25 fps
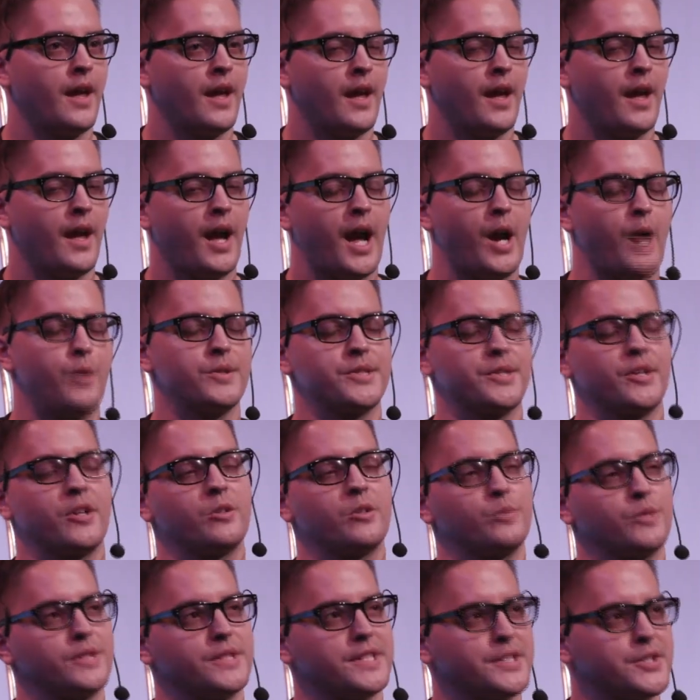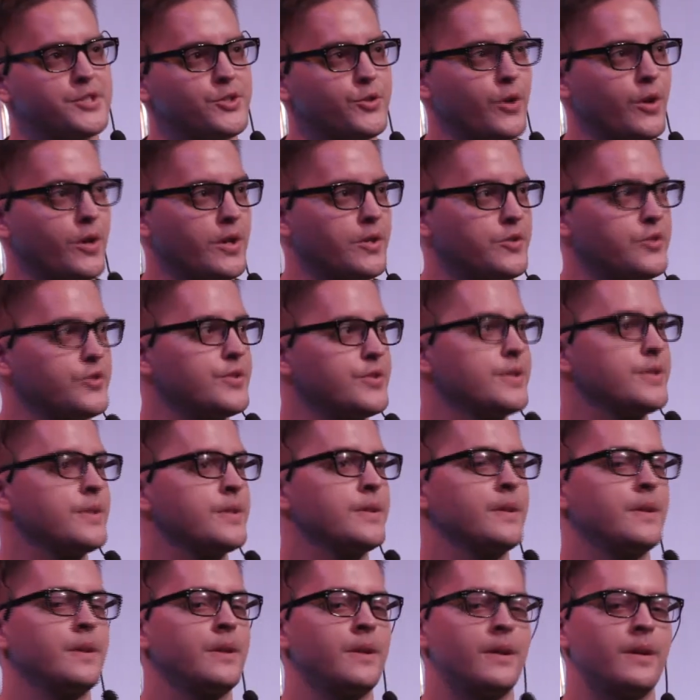I was honorably discharged
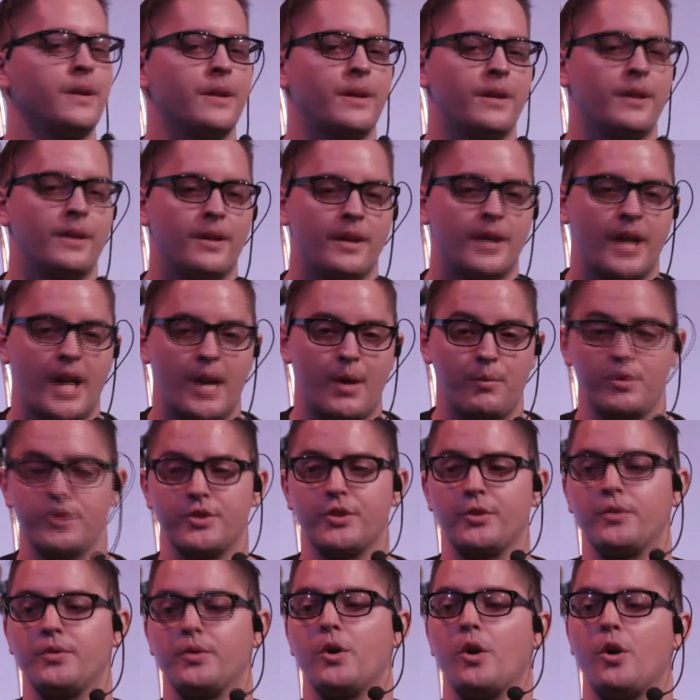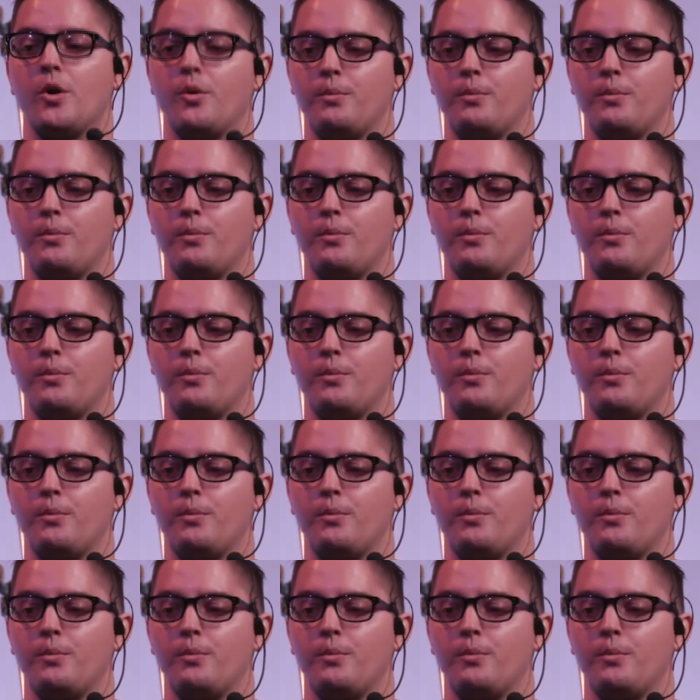and returned home.